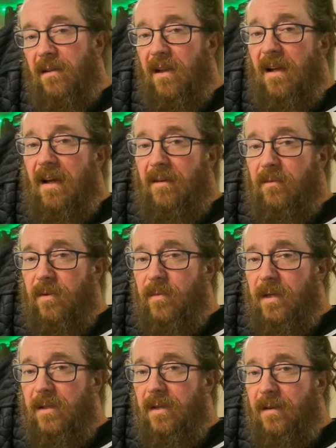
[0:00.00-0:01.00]
lot with my
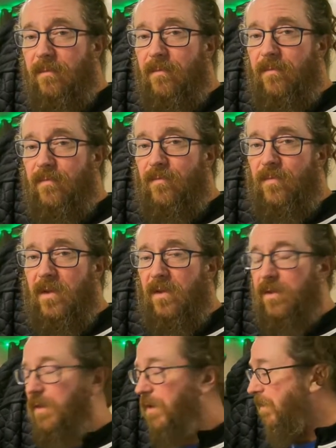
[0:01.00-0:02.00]
job.
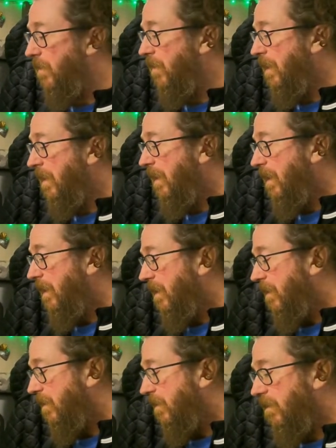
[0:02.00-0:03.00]
So
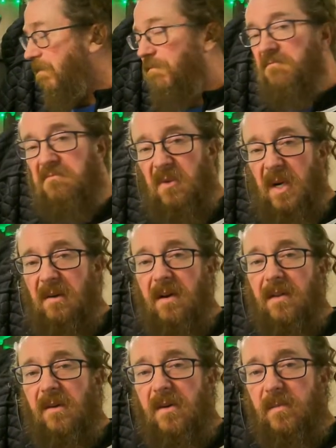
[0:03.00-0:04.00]
right around
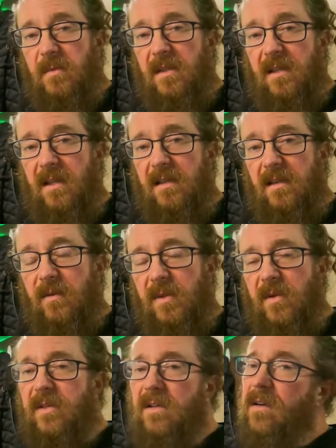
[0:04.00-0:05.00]
the Christmas season, it was
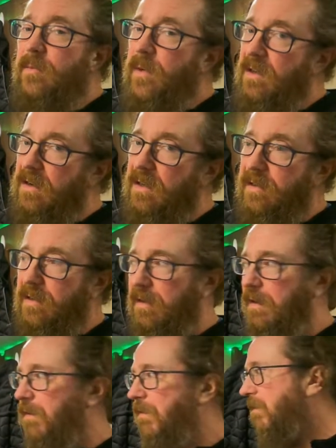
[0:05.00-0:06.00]
always hard to be gone, you
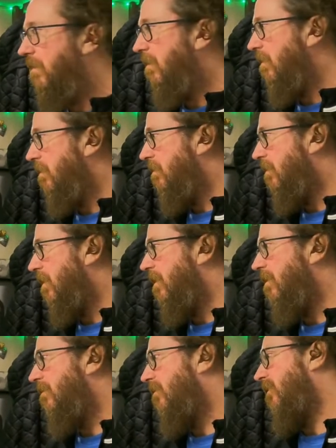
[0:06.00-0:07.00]
know. Hard
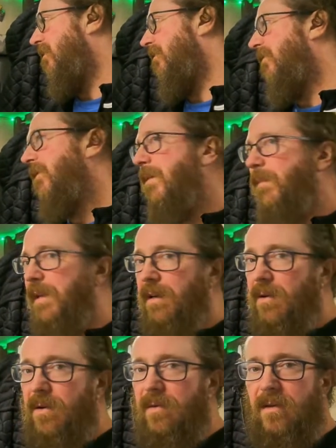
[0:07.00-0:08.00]
for family at
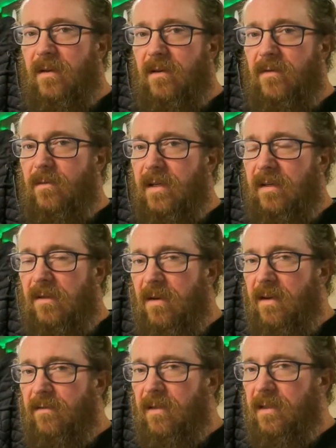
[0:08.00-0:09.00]
home, hard for me
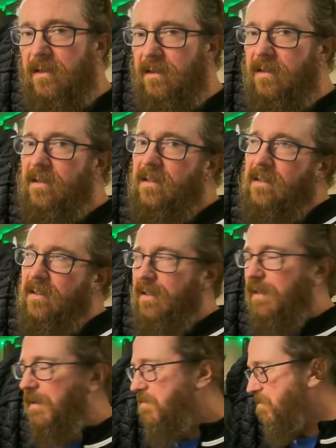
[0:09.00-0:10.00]
traveling.
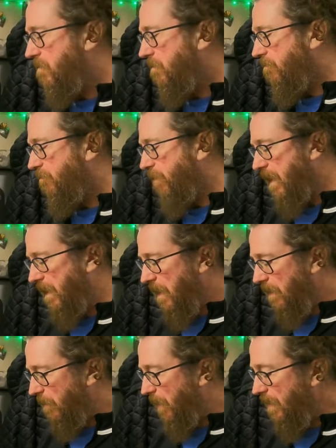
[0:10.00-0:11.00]
But I got
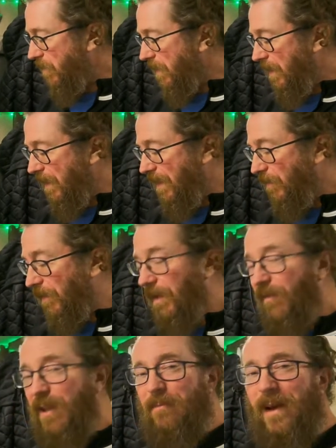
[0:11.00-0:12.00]
the penguin and I would
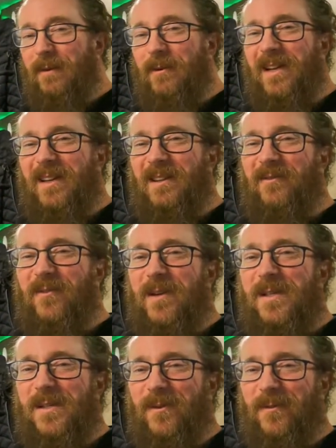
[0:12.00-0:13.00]
leave the penguin in the
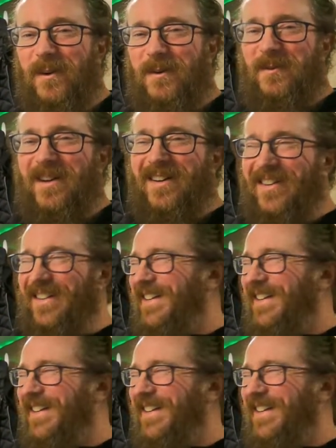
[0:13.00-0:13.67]
freezer for a while.